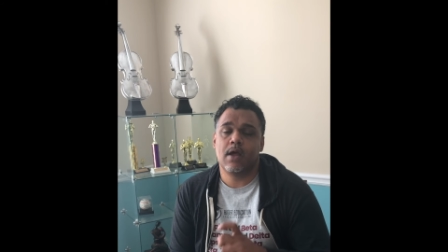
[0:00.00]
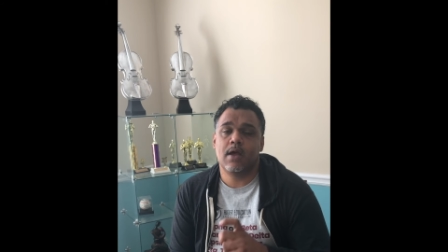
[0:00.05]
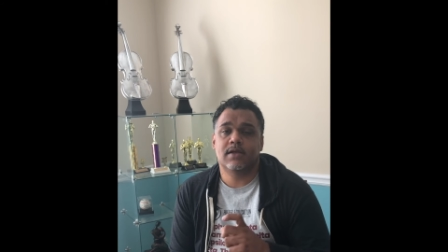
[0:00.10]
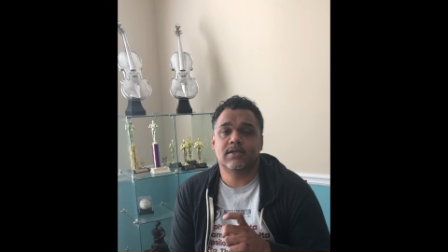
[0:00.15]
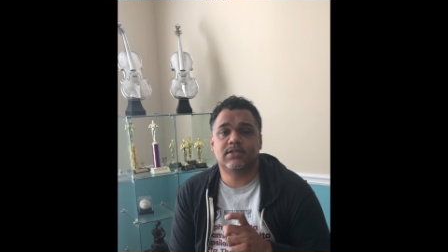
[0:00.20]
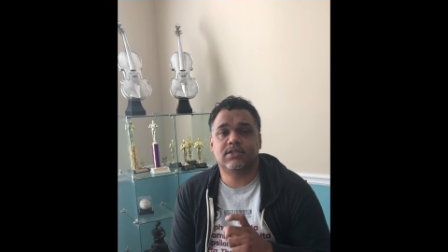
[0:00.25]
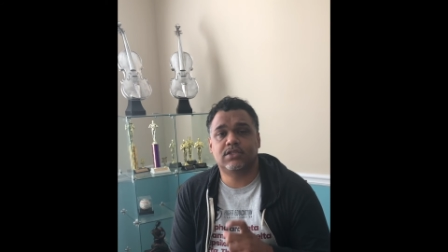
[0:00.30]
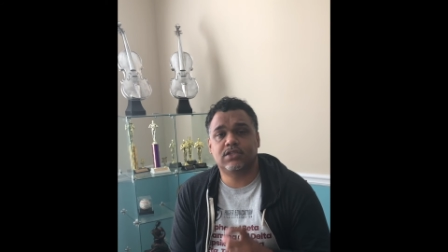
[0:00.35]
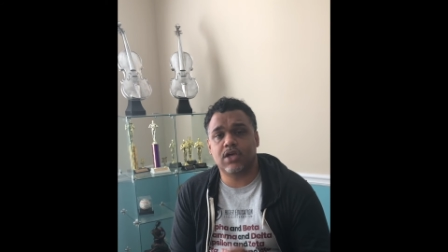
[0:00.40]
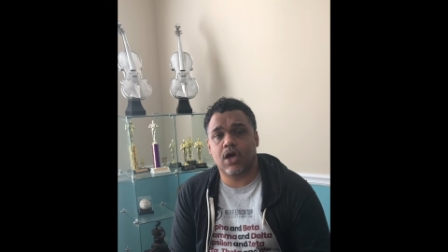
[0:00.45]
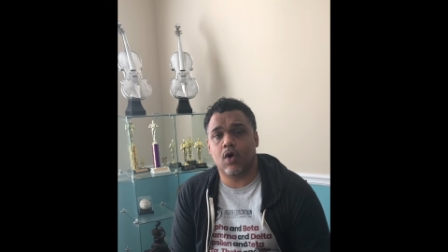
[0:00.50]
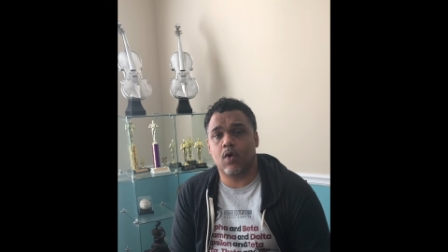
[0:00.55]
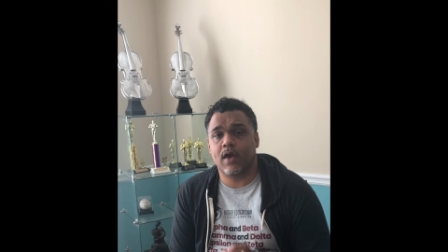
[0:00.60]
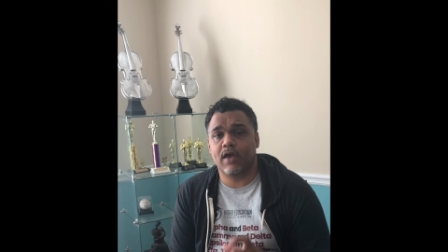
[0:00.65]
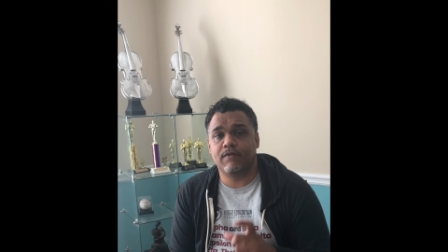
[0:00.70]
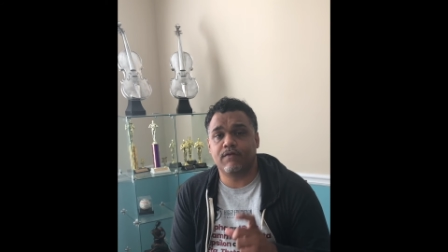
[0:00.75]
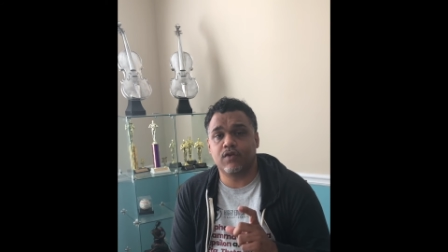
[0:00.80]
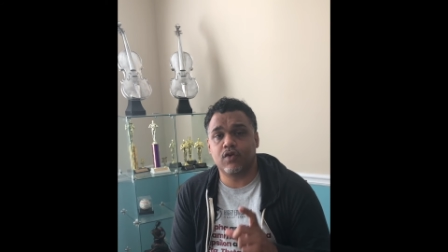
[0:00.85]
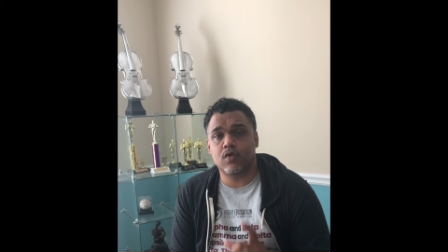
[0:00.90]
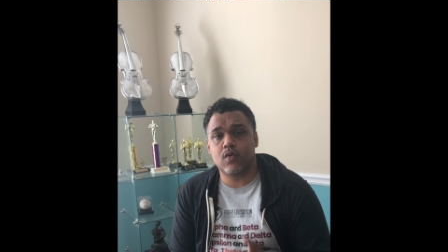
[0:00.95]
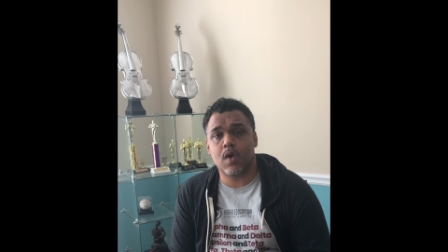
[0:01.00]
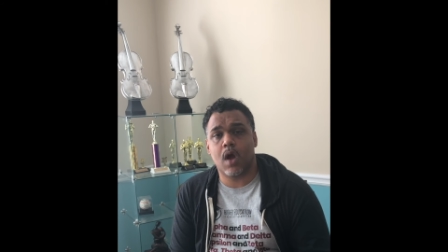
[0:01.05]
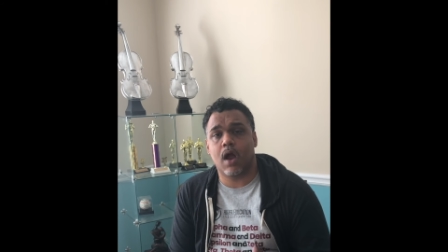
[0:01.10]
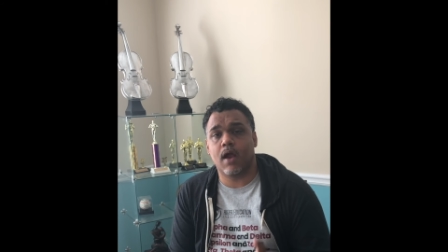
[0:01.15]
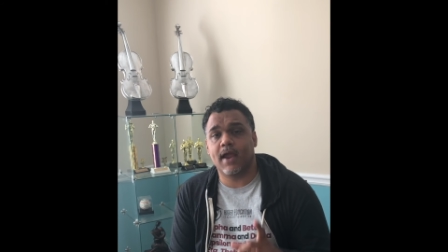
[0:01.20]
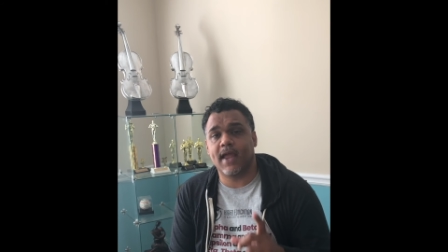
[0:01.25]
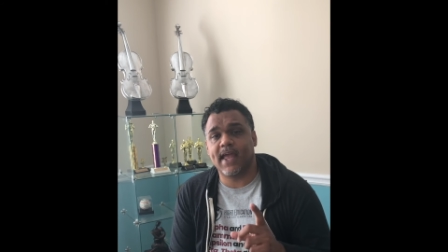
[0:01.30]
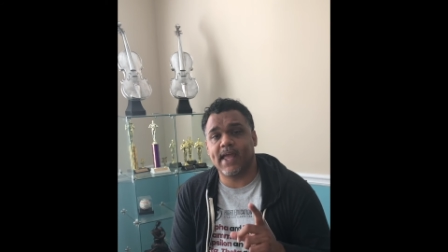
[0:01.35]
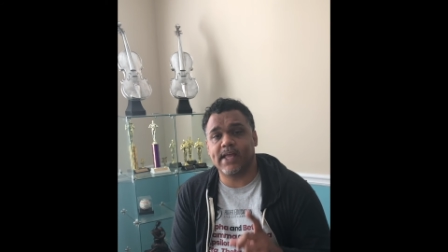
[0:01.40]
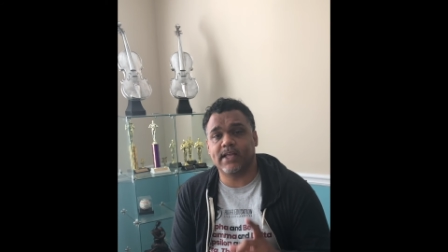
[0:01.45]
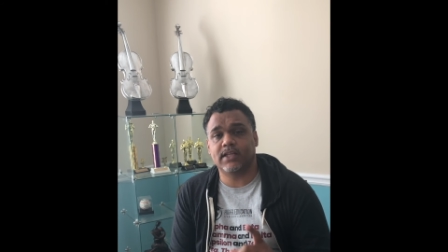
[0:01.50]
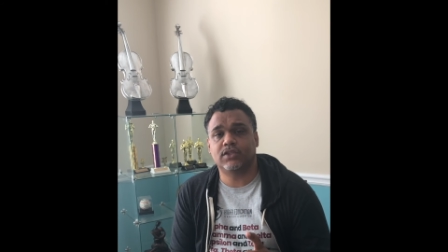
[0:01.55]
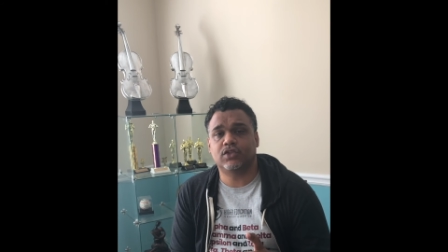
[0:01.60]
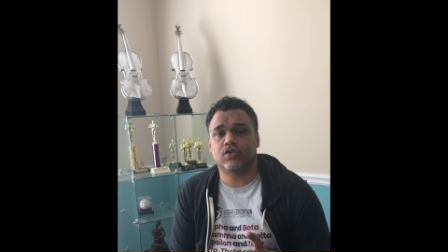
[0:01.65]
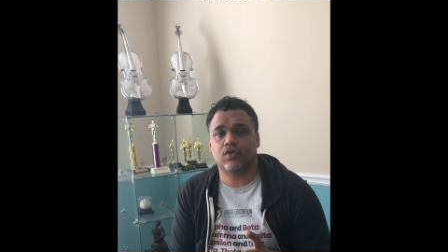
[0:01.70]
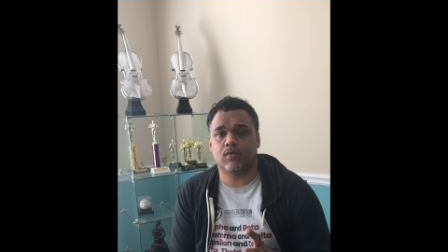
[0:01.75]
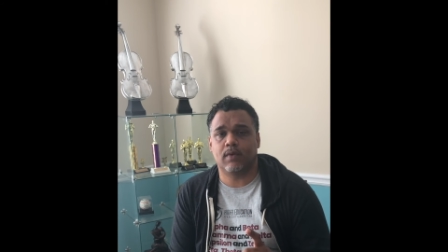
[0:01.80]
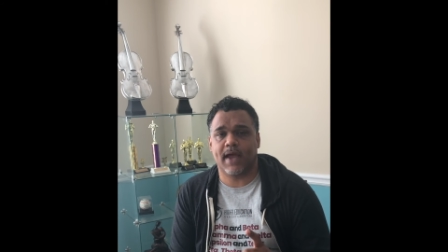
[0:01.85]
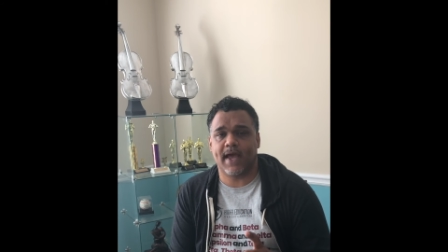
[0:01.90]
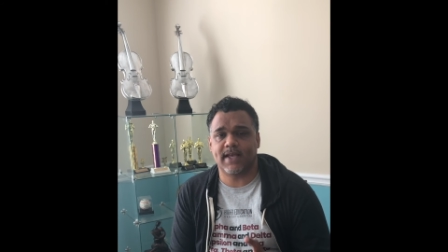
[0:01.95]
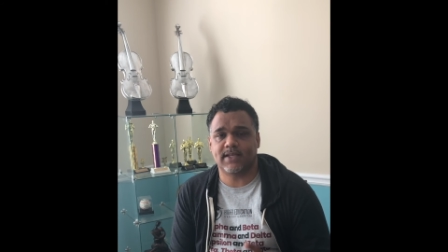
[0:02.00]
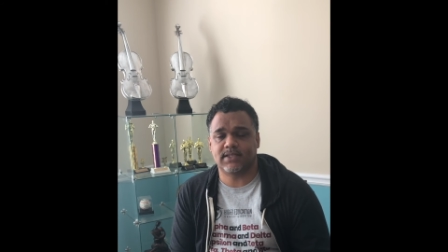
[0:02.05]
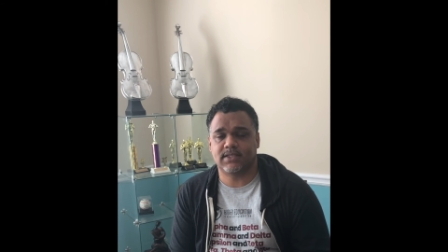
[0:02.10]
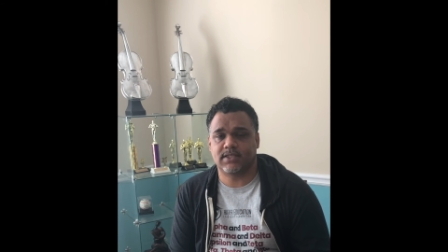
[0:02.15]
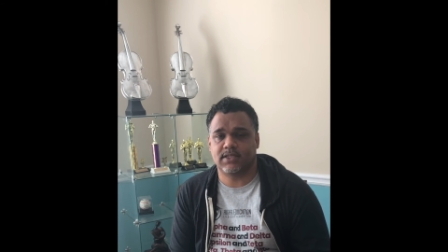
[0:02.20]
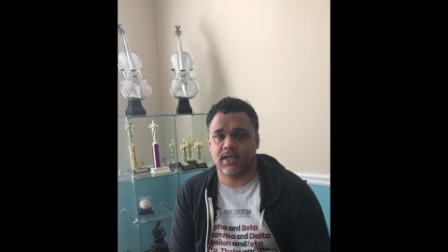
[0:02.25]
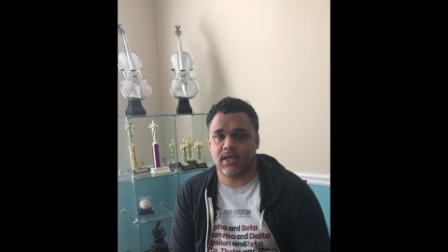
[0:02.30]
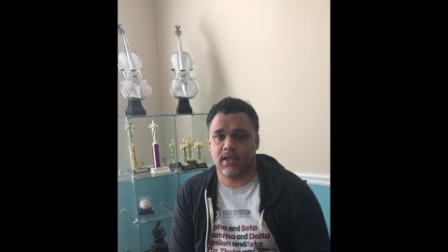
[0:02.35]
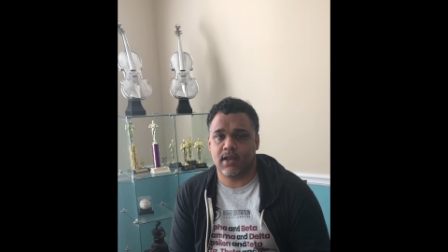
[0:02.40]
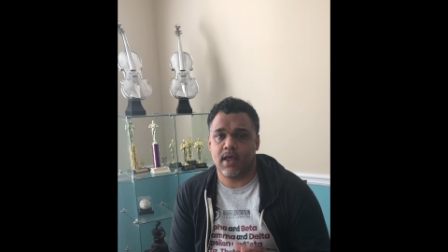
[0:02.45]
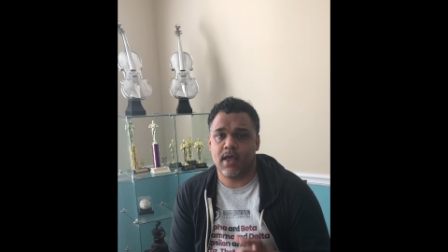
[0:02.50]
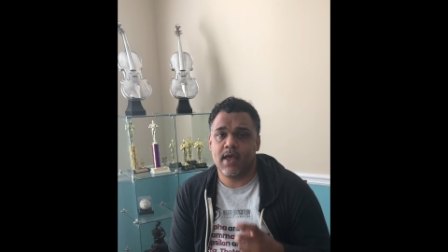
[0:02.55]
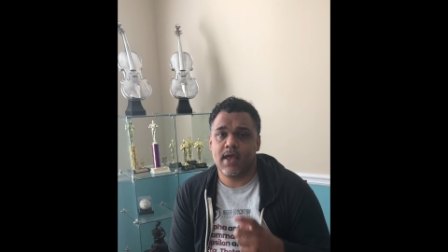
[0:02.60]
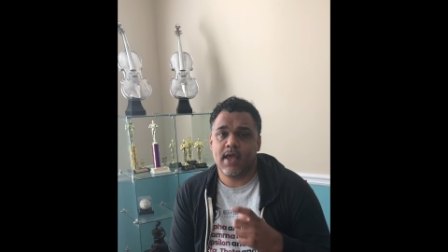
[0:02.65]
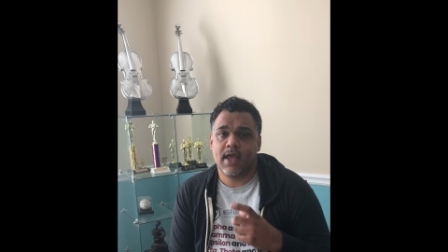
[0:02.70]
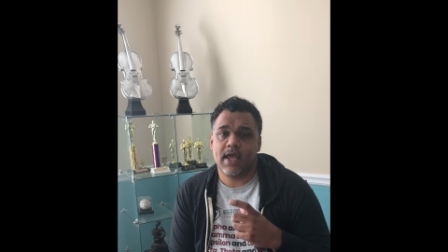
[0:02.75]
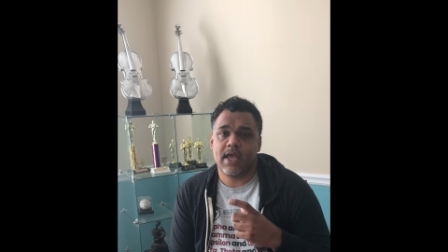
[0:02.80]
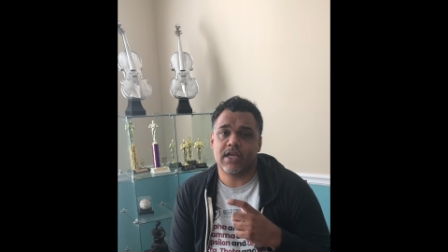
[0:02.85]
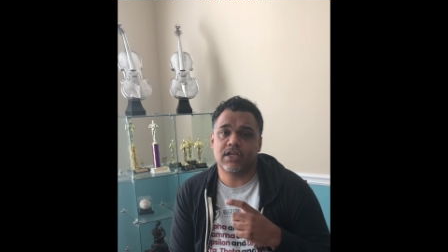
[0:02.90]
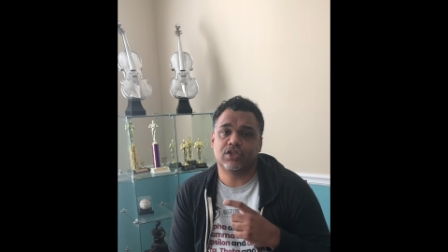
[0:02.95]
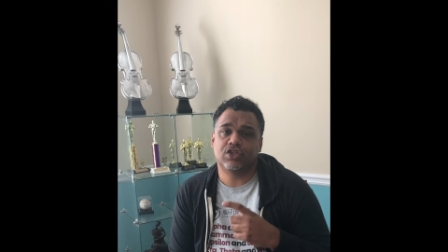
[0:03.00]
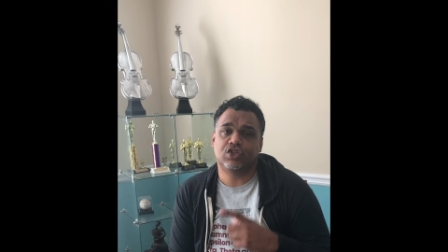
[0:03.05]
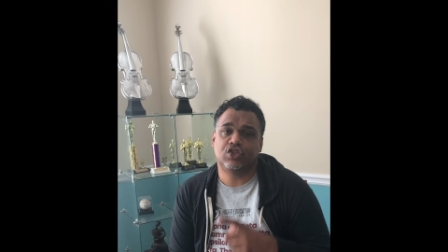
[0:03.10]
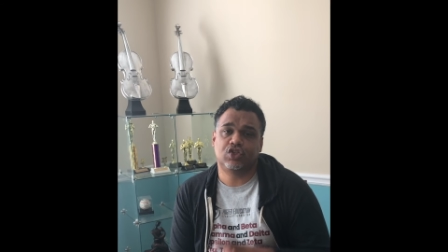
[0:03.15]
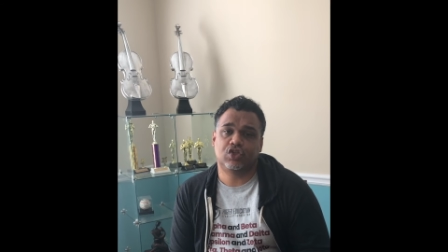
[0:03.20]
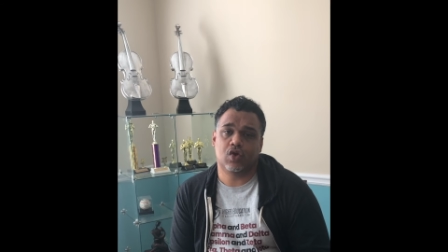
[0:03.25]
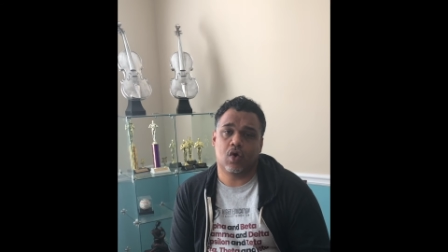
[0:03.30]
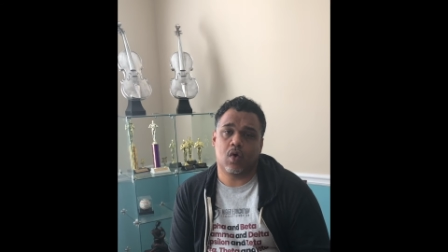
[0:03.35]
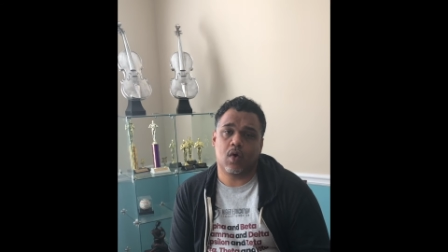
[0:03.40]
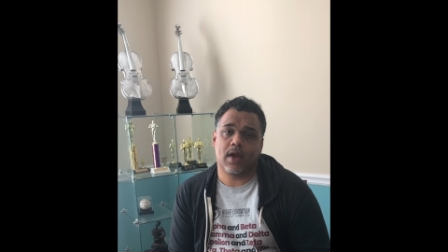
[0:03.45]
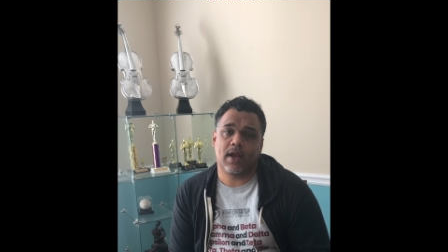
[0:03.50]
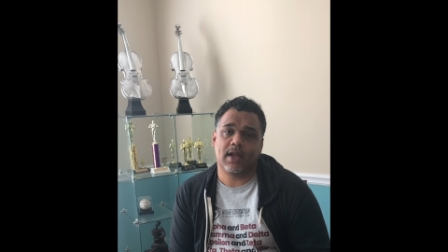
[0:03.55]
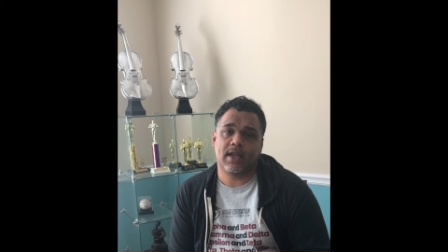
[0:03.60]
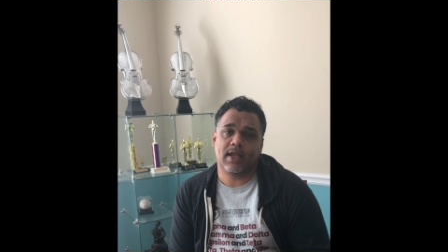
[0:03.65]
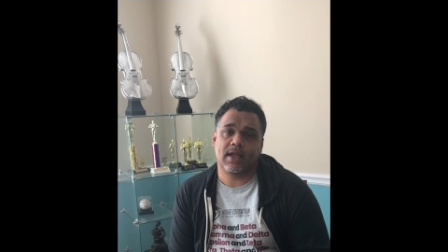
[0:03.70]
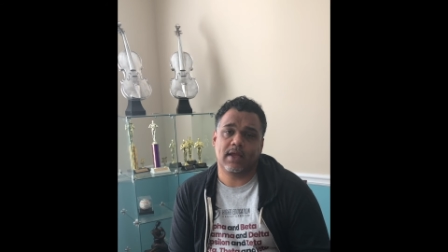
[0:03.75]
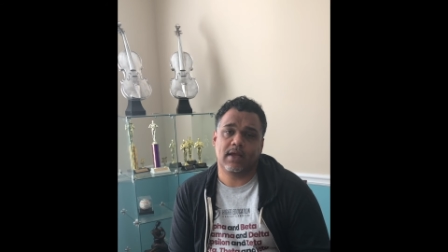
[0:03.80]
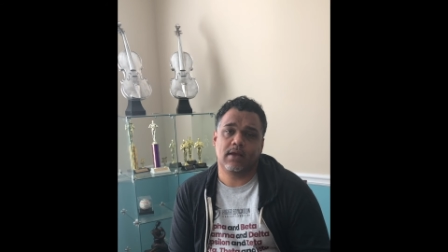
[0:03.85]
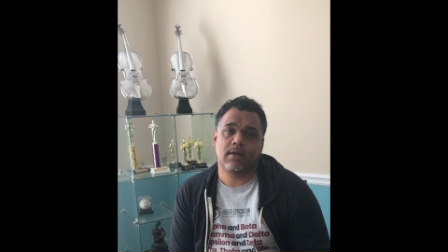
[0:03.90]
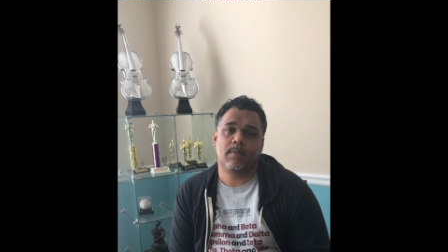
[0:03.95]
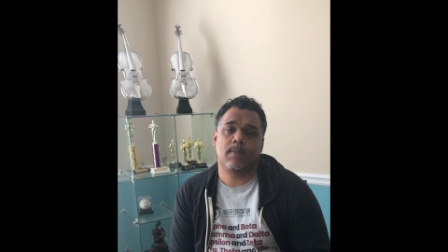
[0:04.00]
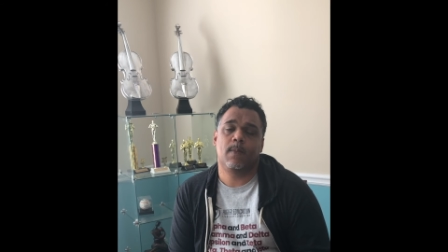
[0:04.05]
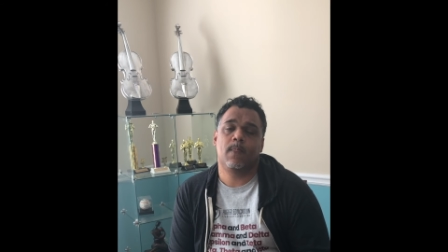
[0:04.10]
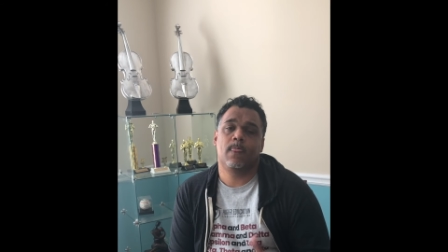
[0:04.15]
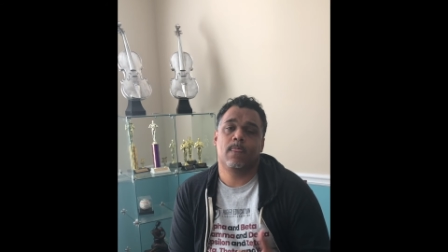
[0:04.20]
So if you are interested in joining